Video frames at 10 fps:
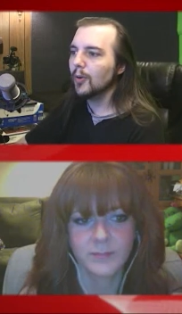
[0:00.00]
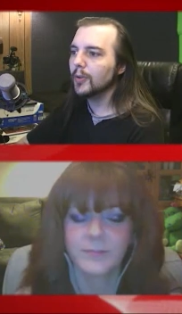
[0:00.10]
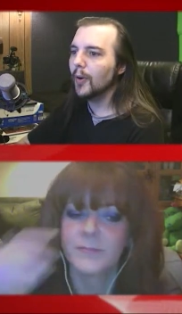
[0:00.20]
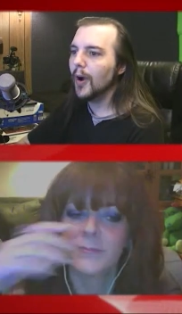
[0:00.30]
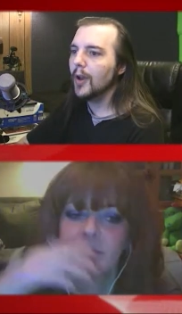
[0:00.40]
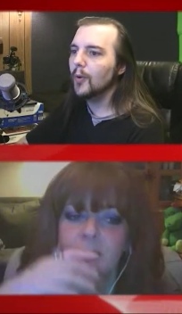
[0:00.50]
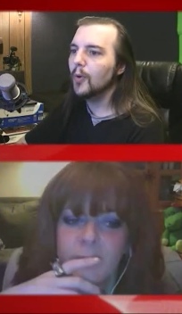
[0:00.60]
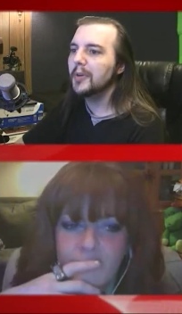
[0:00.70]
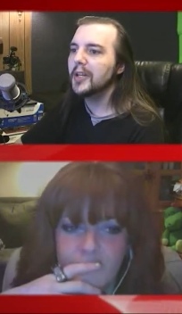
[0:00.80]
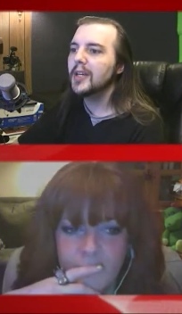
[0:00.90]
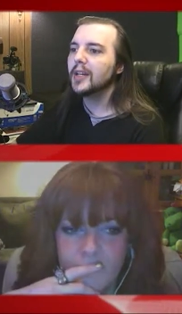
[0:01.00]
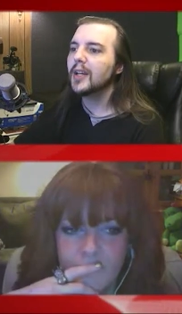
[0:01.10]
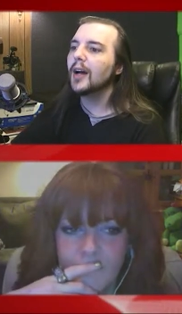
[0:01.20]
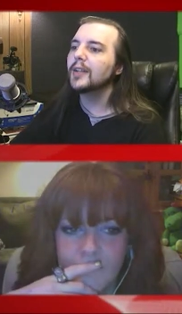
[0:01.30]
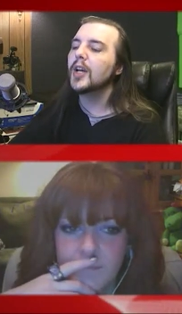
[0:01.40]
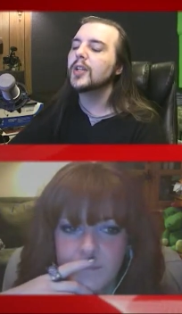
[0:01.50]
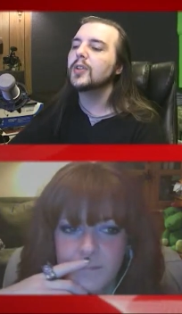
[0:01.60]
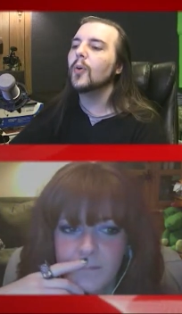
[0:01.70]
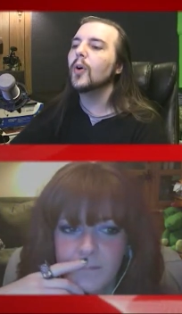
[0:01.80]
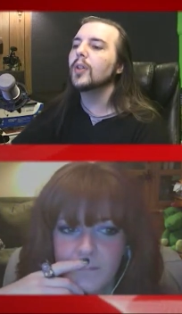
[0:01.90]
Speaker 1: old Ohio woman he had
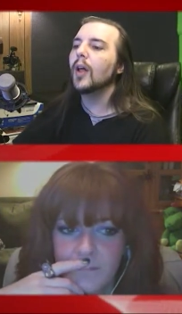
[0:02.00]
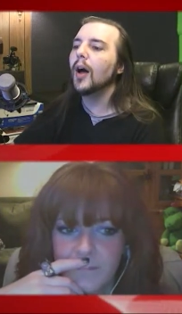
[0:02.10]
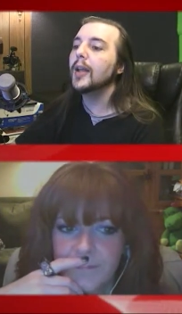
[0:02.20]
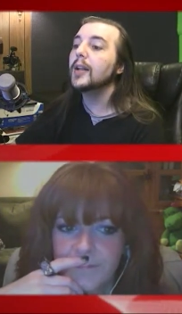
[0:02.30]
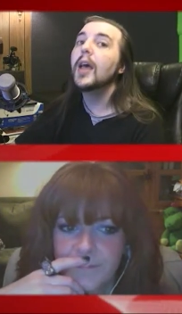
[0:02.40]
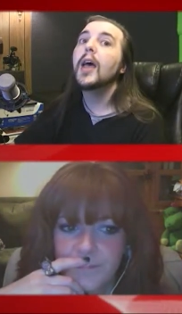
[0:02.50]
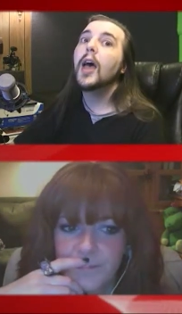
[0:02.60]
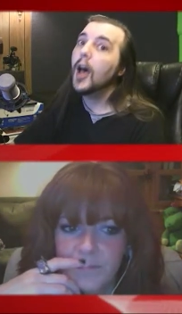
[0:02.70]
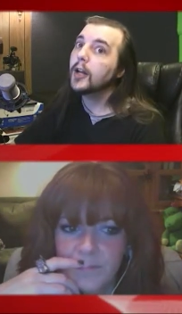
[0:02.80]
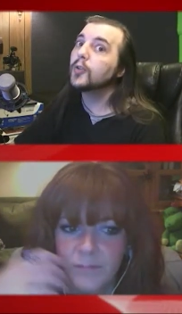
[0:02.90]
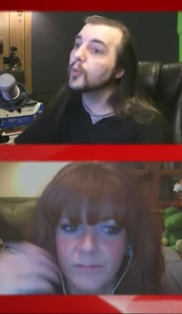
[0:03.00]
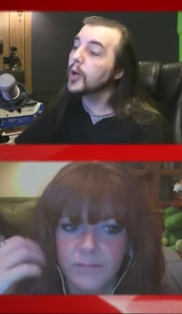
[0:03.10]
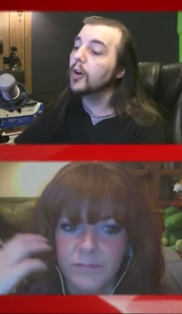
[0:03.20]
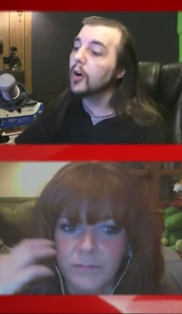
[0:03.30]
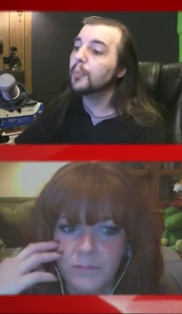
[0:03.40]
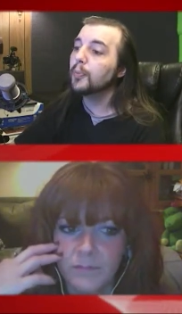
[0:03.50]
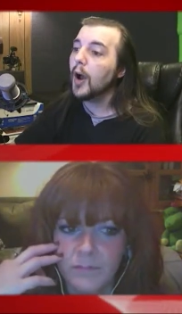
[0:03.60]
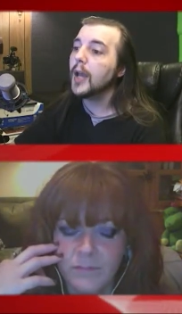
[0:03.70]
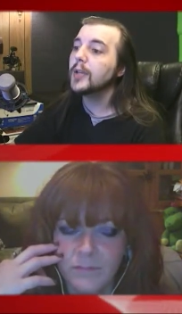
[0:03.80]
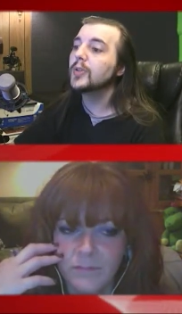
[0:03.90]
contacted online had agreed on a
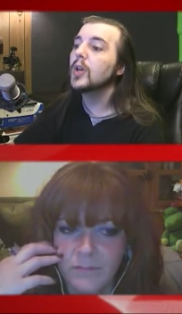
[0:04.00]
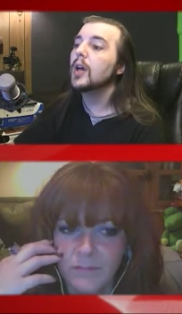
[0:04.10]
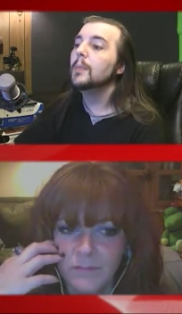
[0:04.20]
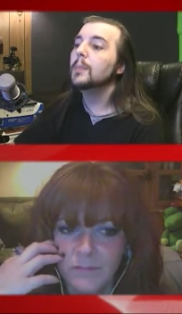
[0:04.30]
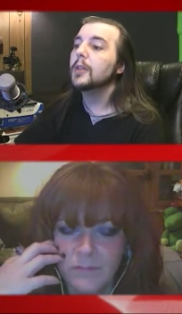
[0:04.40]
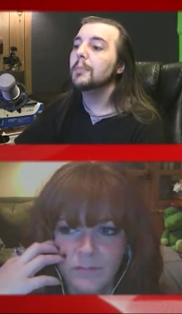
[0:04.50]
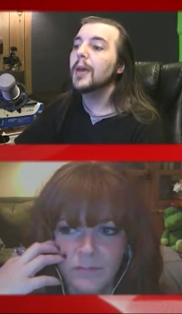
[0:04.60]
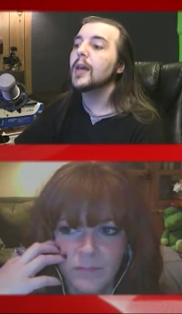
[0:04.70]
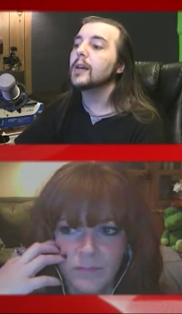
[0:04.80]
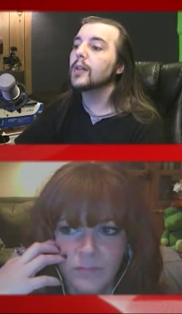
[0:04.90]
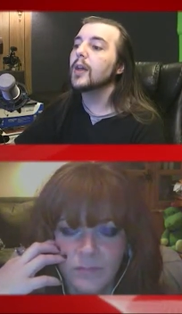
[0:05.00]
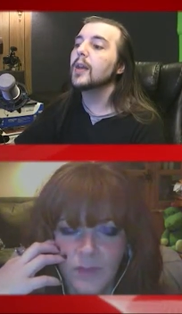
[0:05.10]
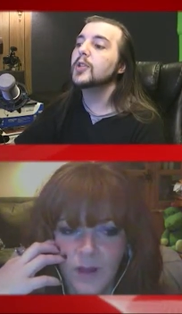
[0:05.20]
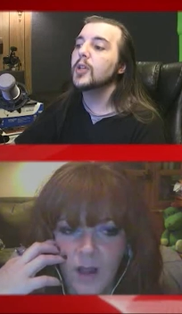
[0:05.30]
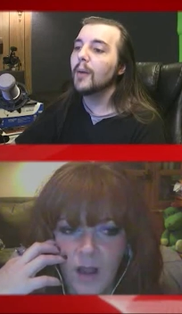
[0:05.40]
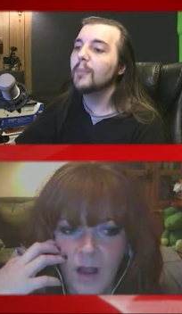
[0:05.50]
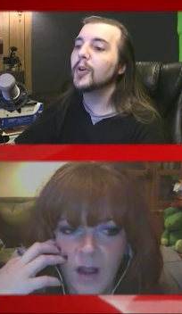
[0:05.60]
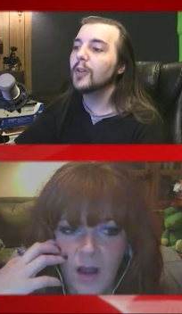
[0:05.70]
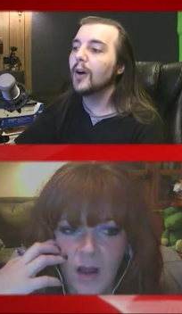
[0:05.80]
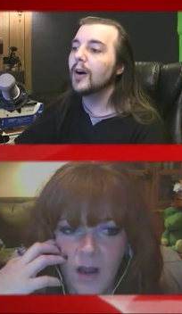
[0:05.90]
price, but the man claimed she upped
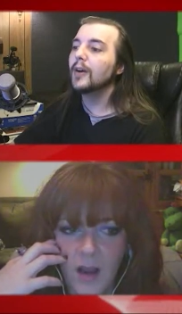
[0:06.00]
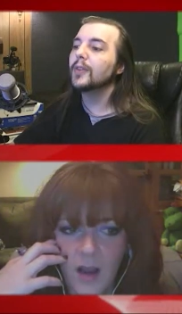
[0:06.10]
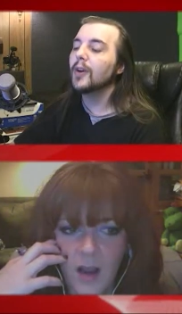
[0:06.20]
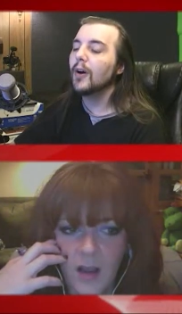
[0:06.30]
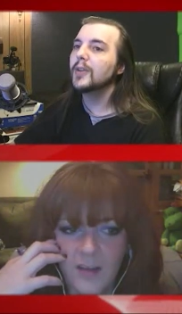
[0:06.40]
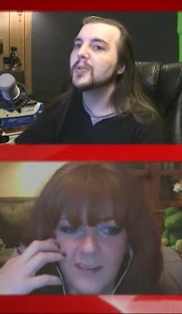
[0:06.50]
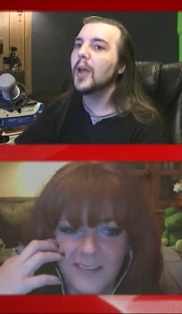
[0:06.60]
the, the cost